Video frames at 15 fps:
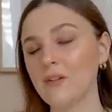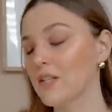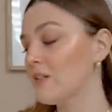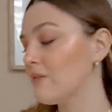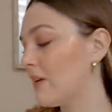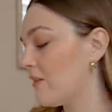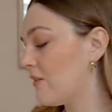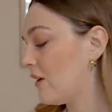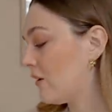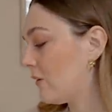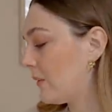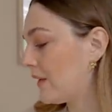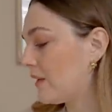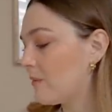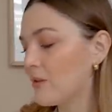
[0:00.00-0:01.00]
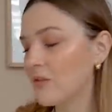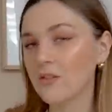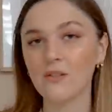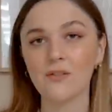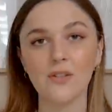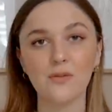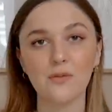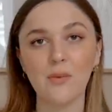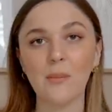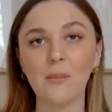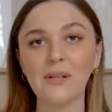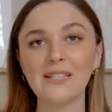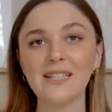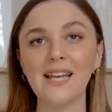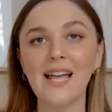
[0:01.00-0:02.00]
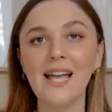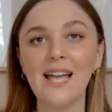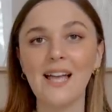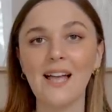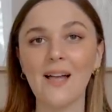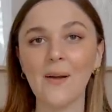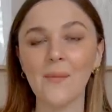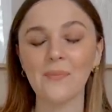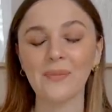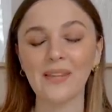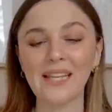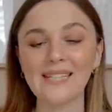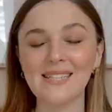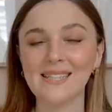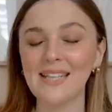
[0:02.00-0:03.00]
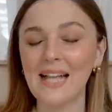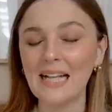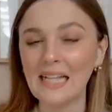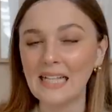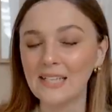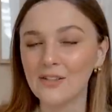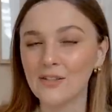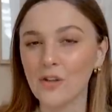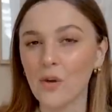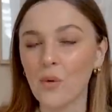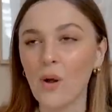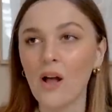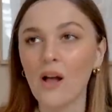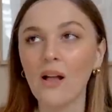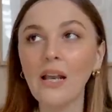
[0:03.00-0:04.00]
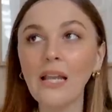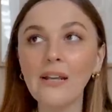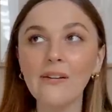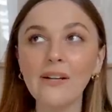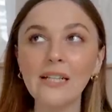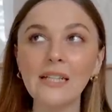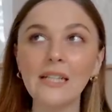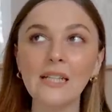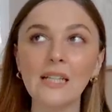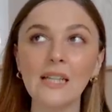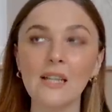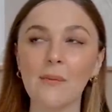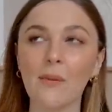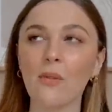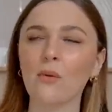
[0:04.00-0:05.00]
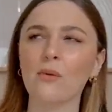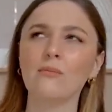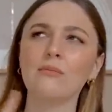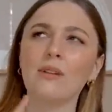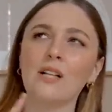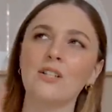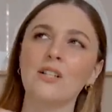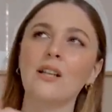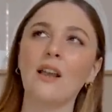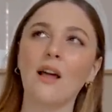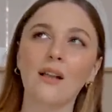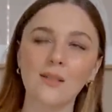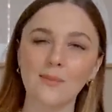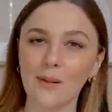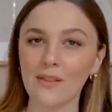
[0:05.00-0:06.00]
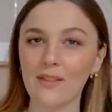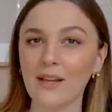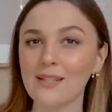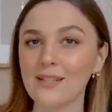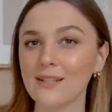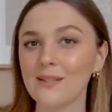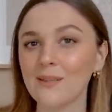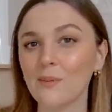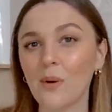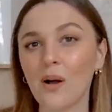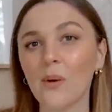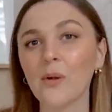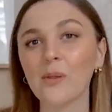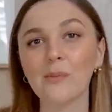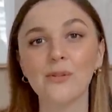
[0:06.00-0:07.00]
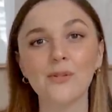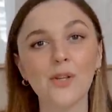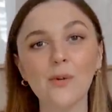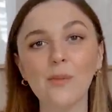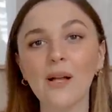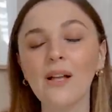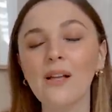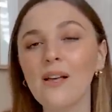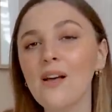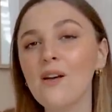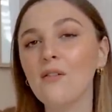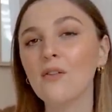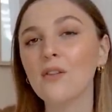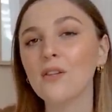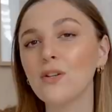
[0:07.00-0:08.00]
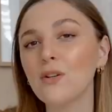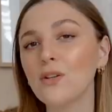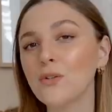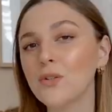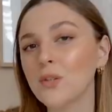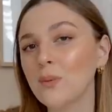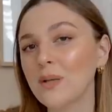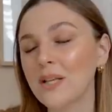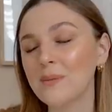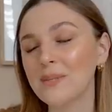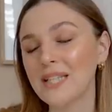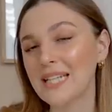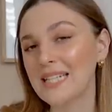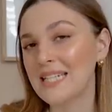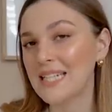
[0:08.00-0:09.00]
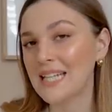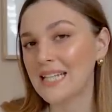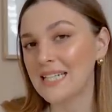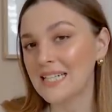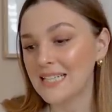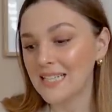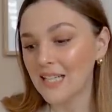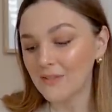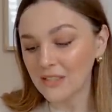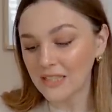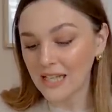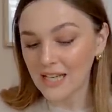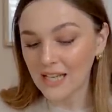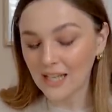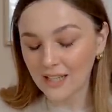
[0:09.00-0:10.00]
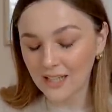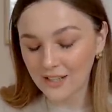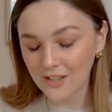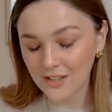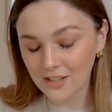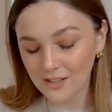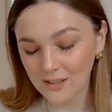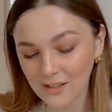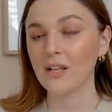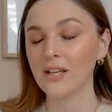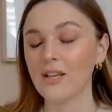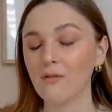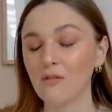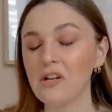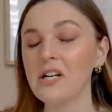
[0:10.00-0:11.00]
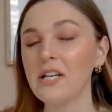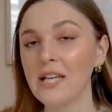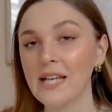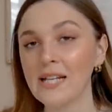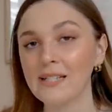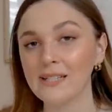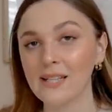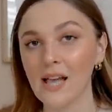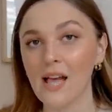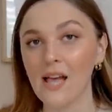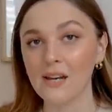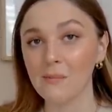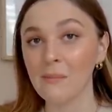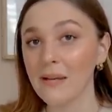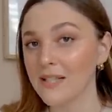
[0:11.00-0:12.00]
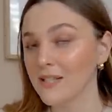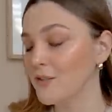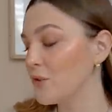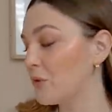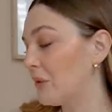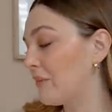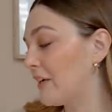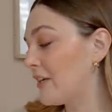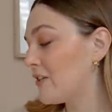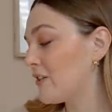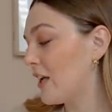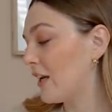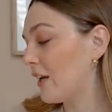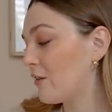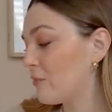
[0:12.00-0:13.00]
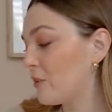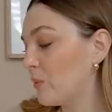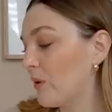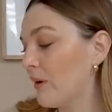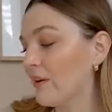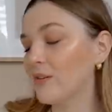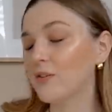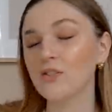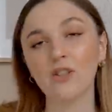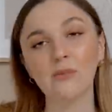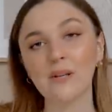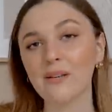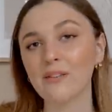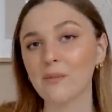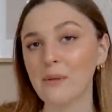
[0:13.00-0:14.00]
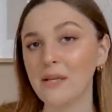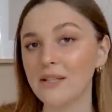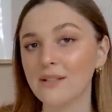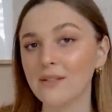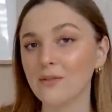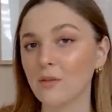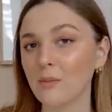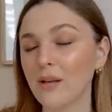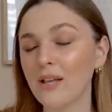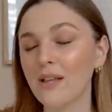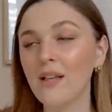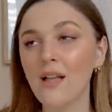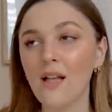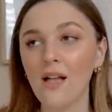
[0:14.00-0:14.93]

fashion favorite, I'll quickly mention, I've just remembered, is this necklace. So earlier in the month, or actually last month, I did some work with Missoma for the new Lucy Williams 1987 collection. It really is an amazing jewelry range, and I've been wearing so many of the pieces from it